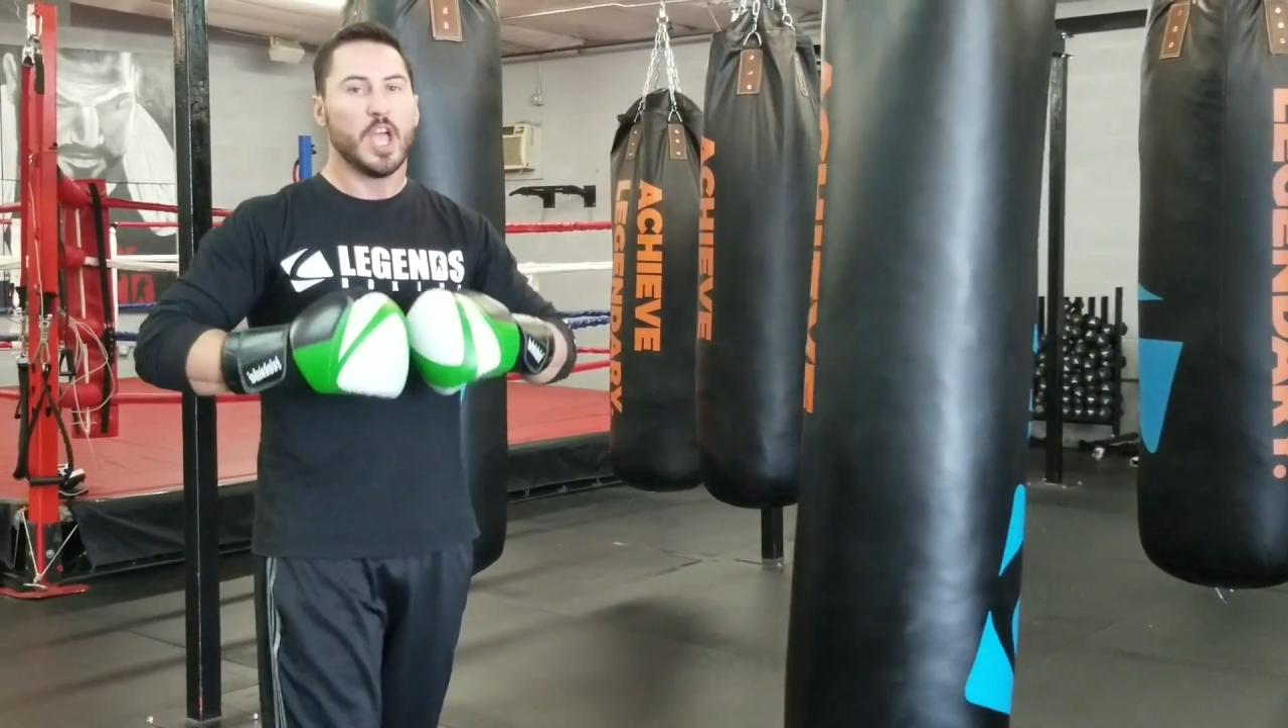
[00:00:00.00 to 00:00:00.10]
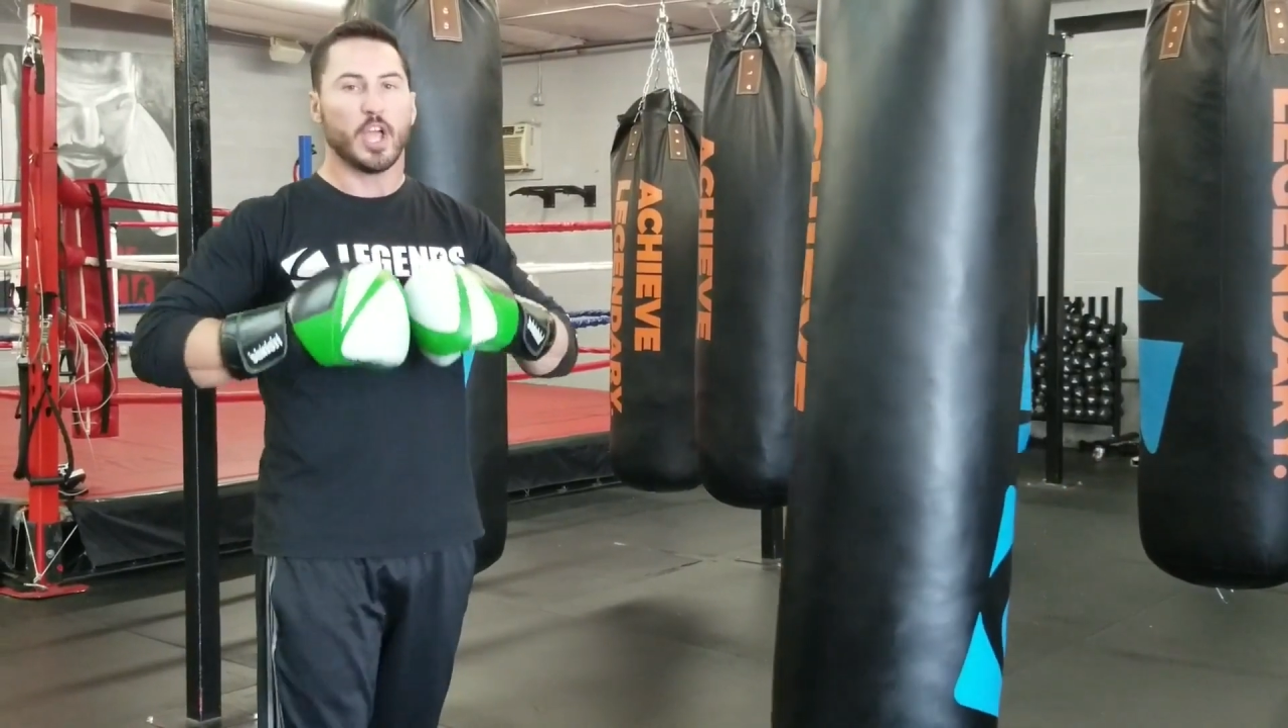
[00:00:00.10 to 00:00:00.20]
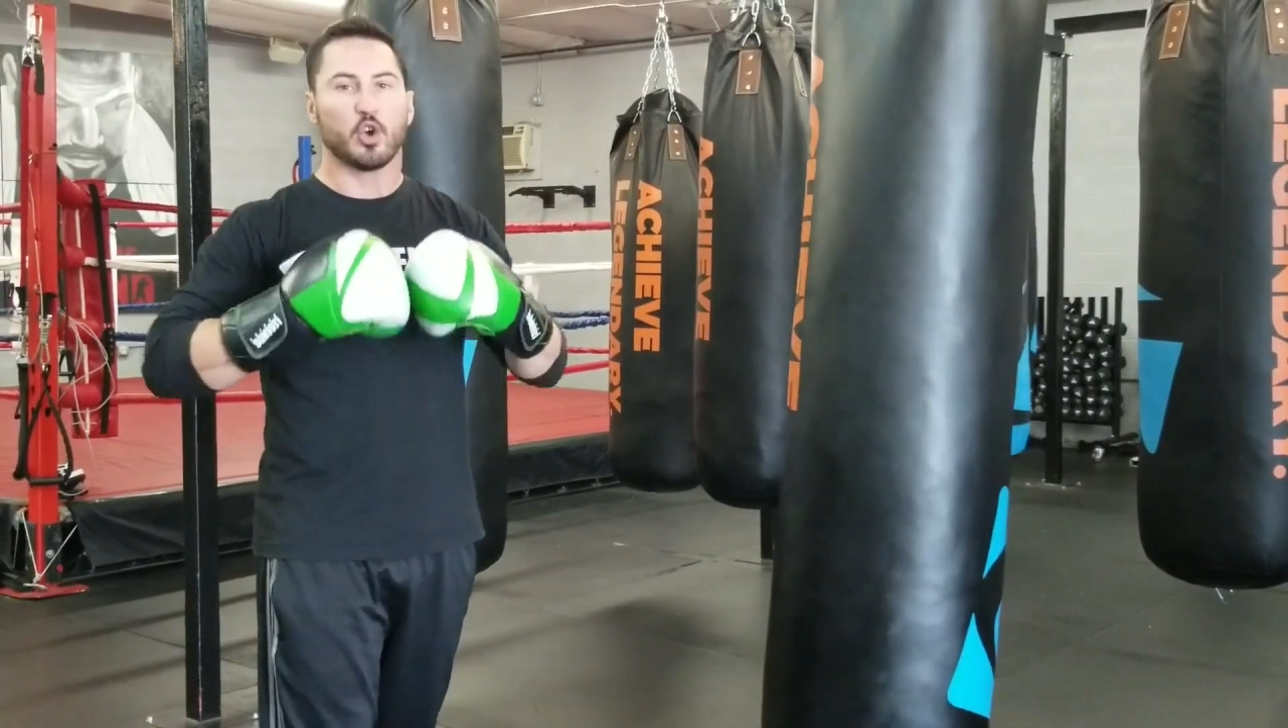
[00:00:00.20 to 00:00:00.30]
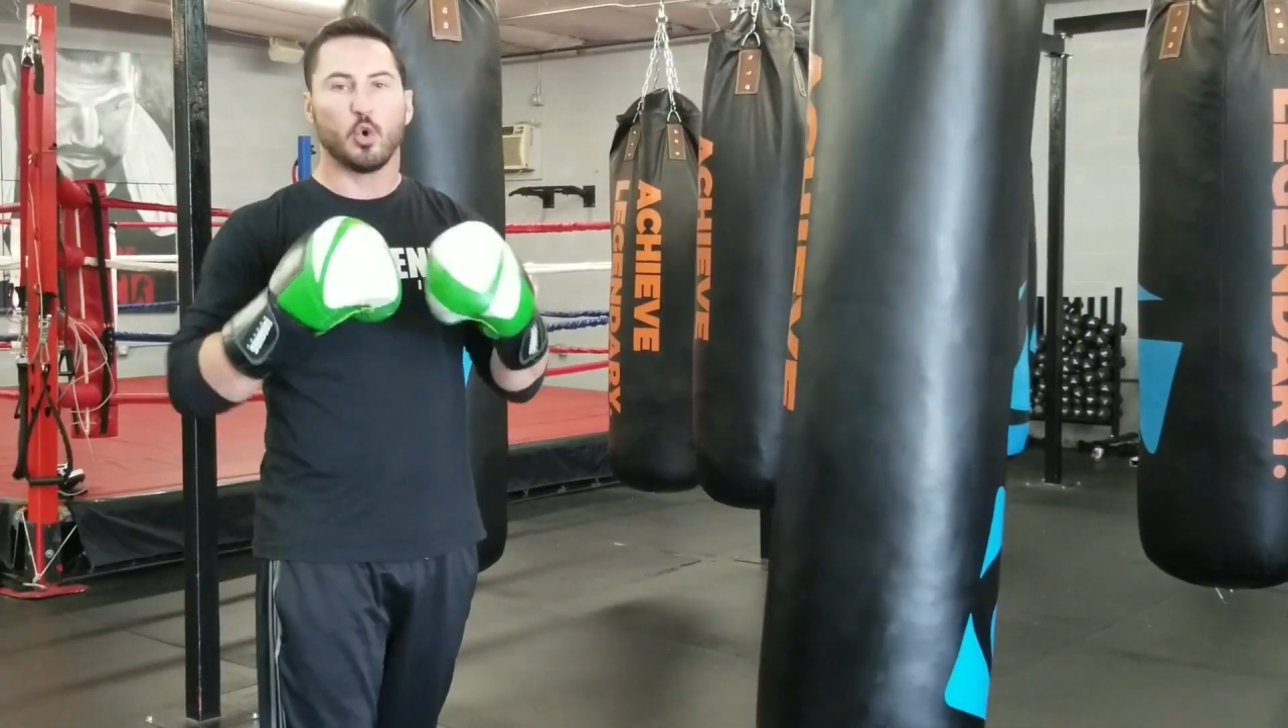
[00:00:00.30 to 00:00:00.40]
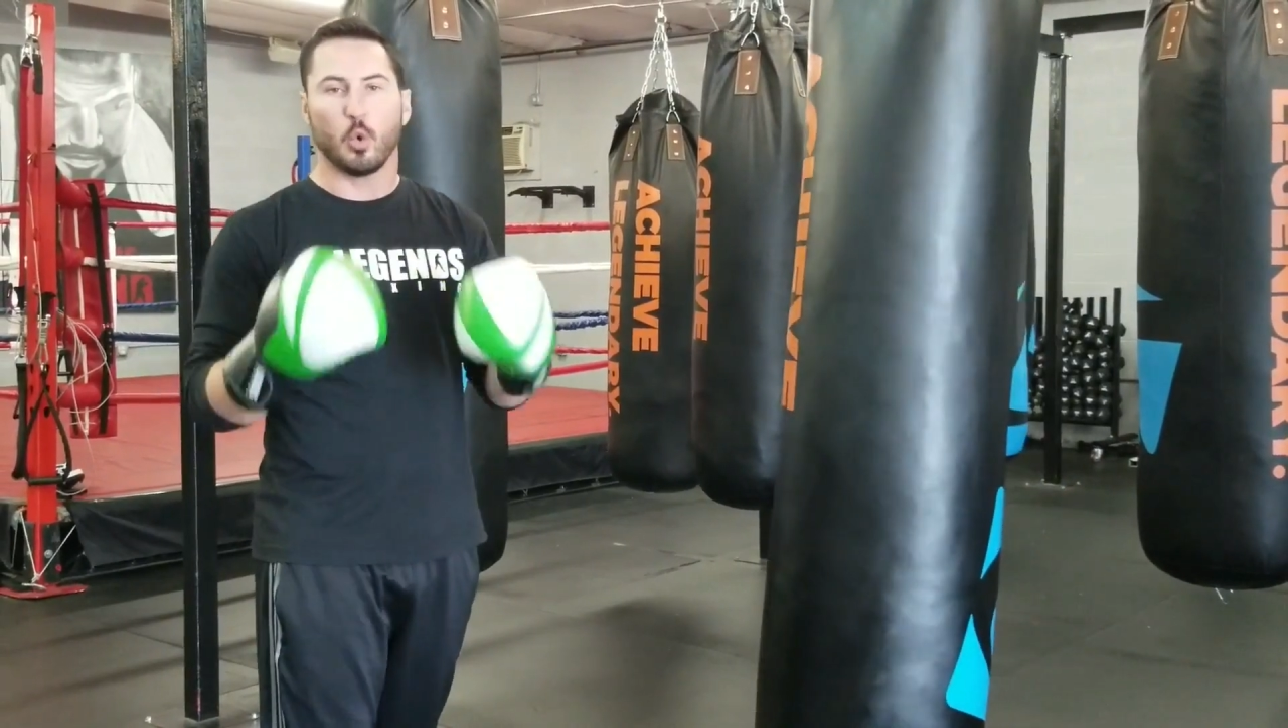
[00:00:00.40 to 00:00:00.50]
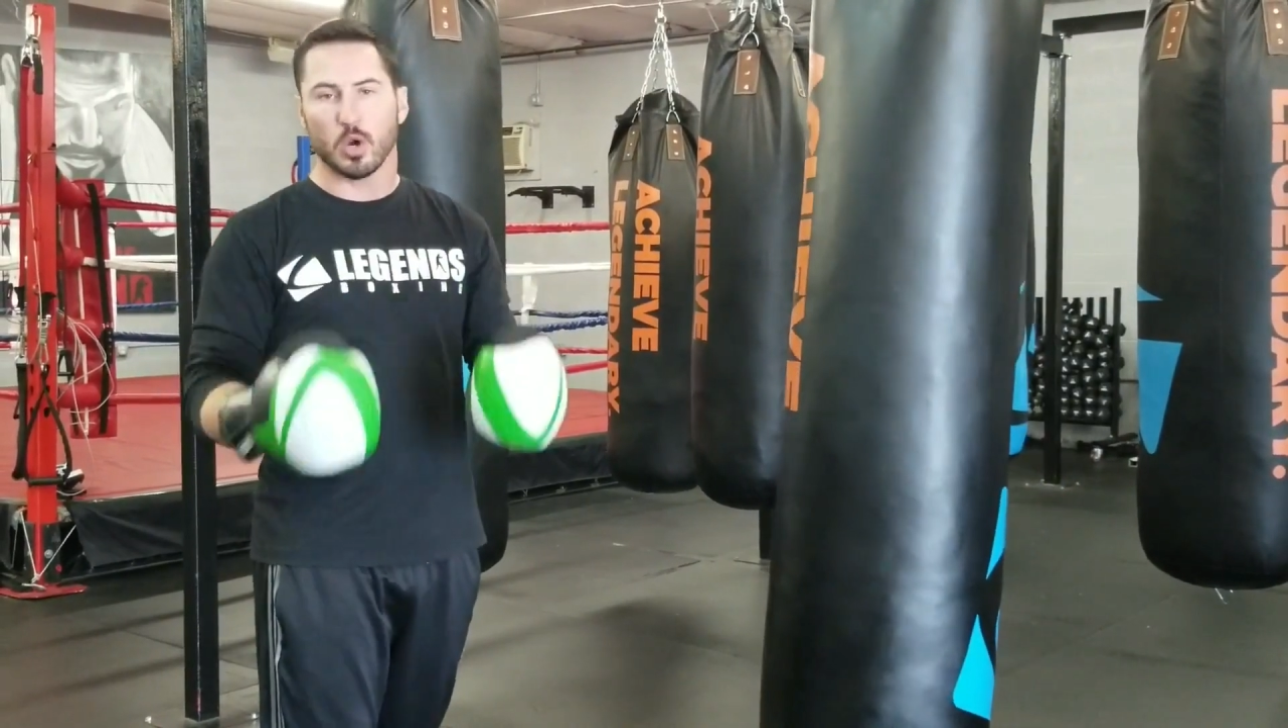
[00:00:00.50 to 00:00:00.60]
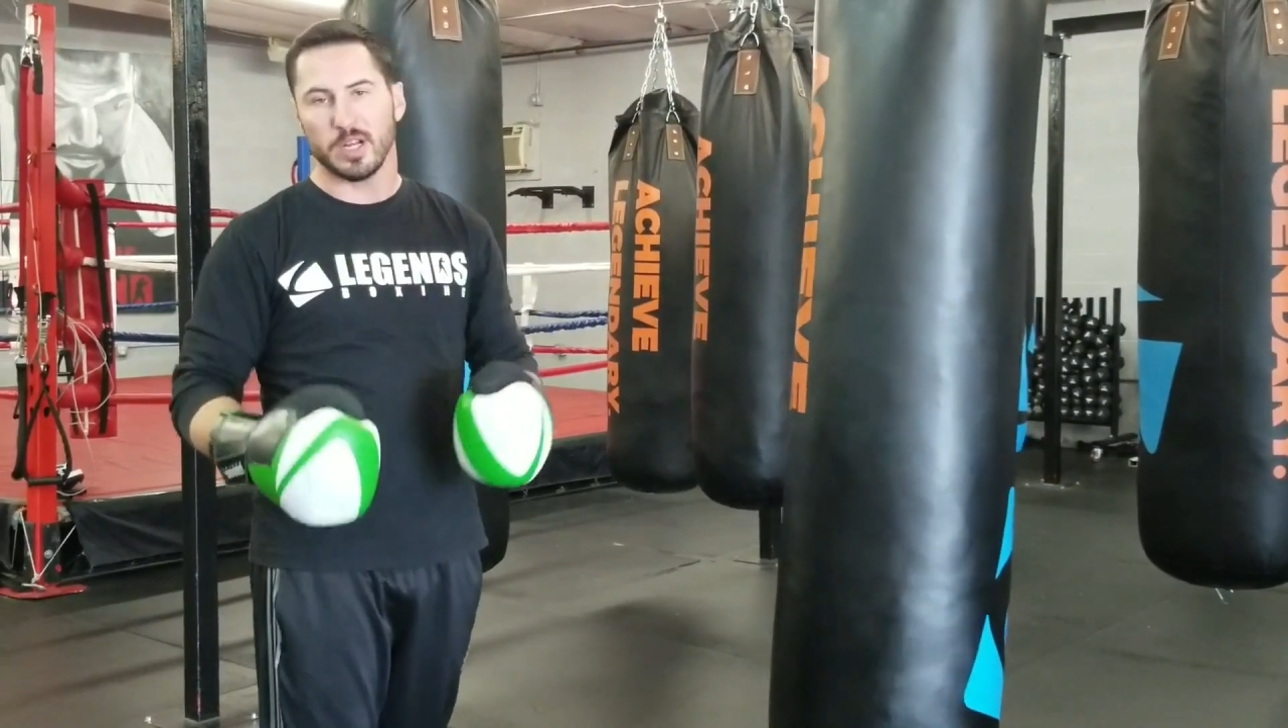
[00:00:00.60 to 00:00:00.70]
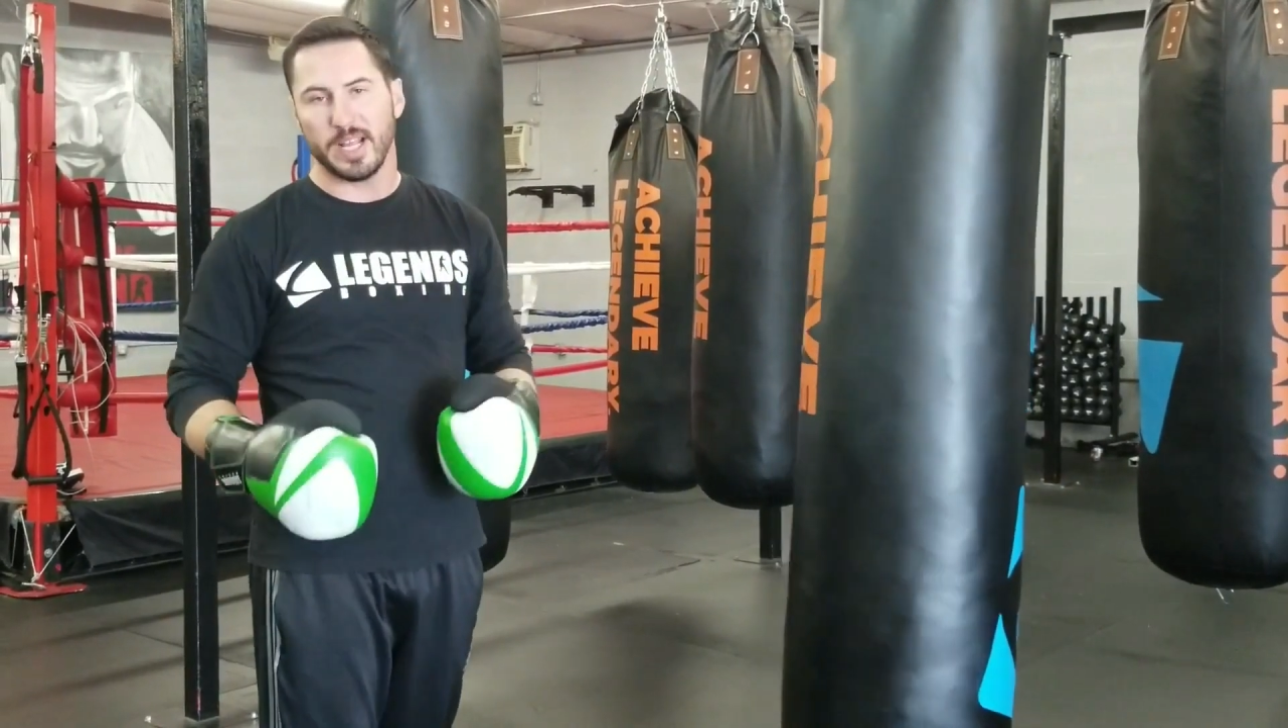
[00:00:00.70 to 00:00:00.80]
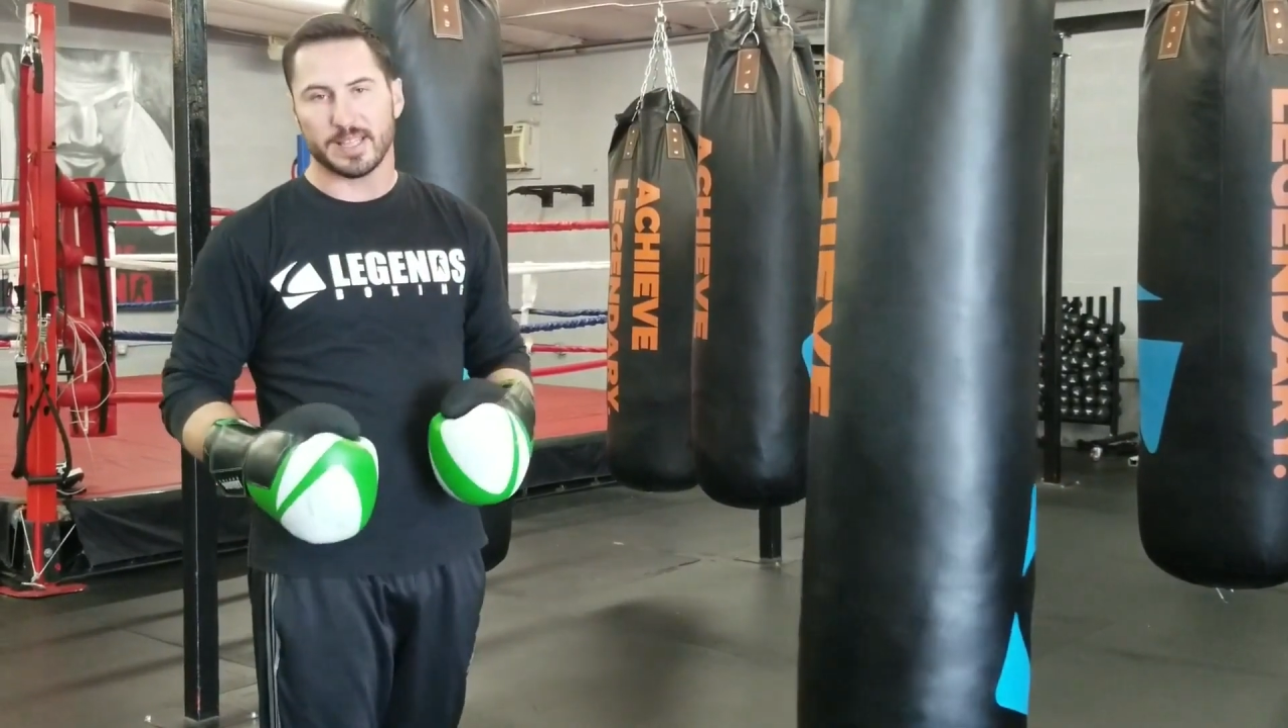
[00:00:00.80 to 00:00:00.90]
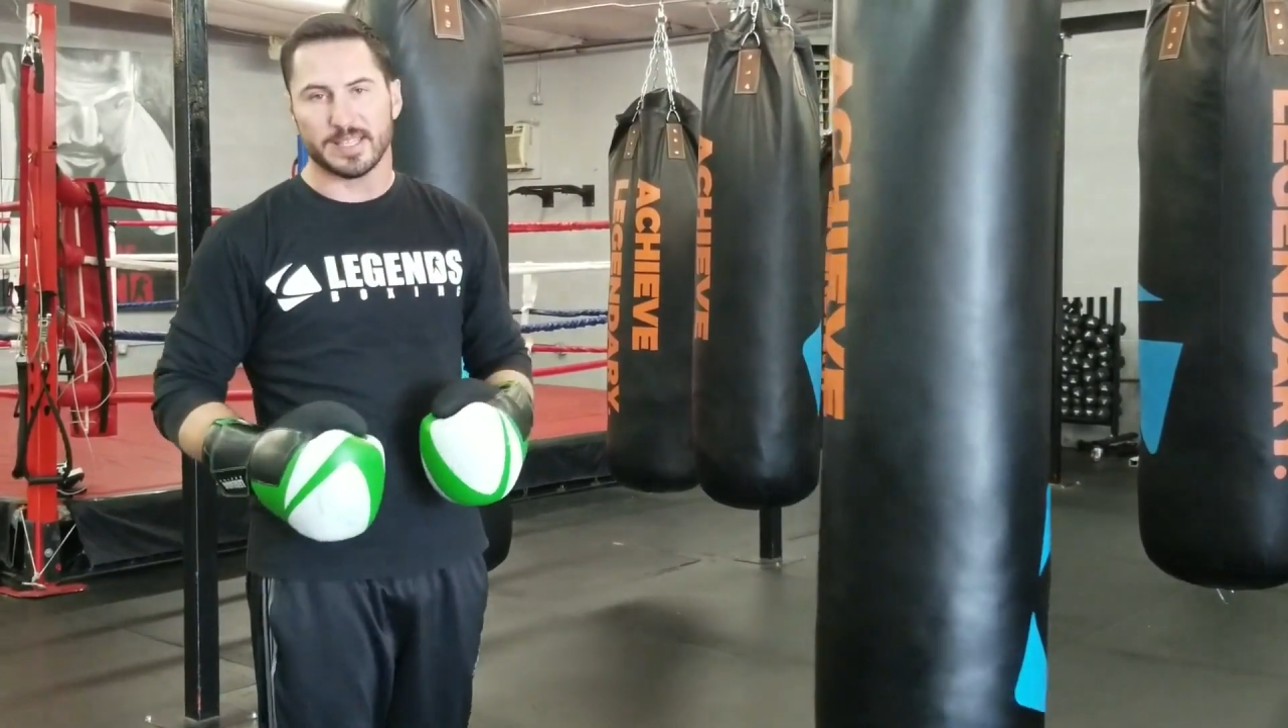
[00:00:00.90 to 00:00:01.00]
and
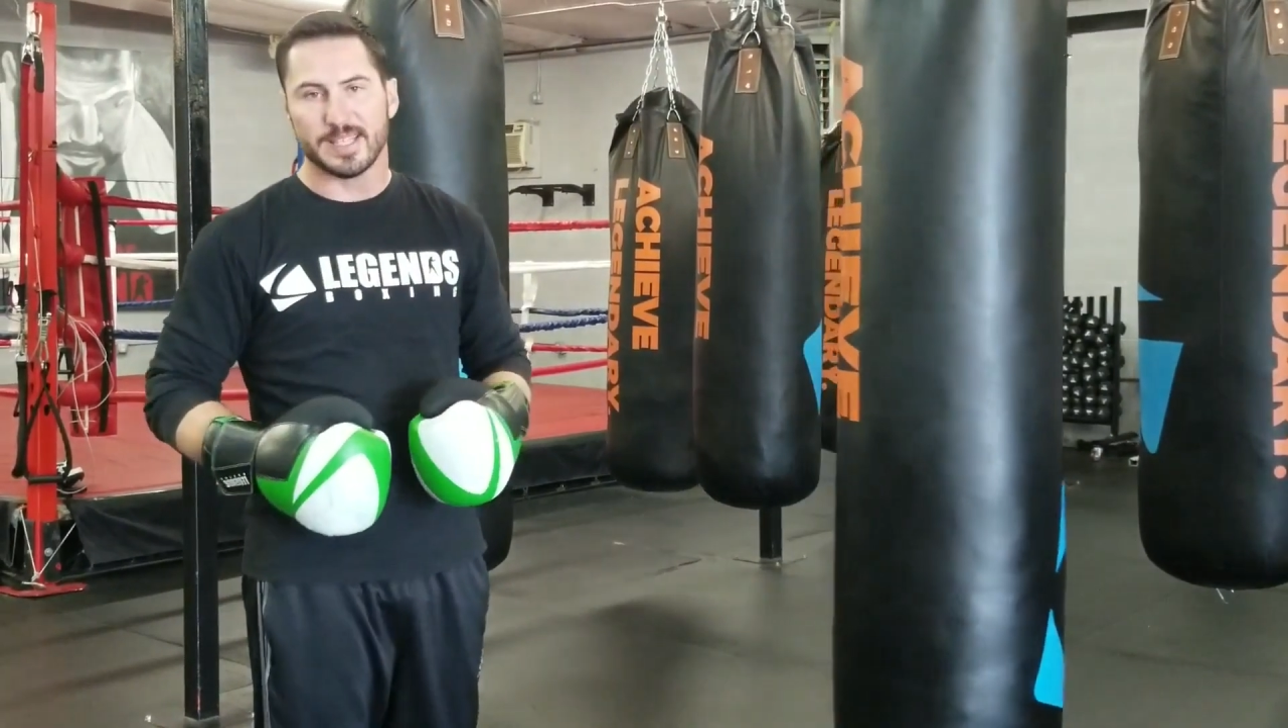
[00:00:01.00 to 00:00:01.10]
coordinate the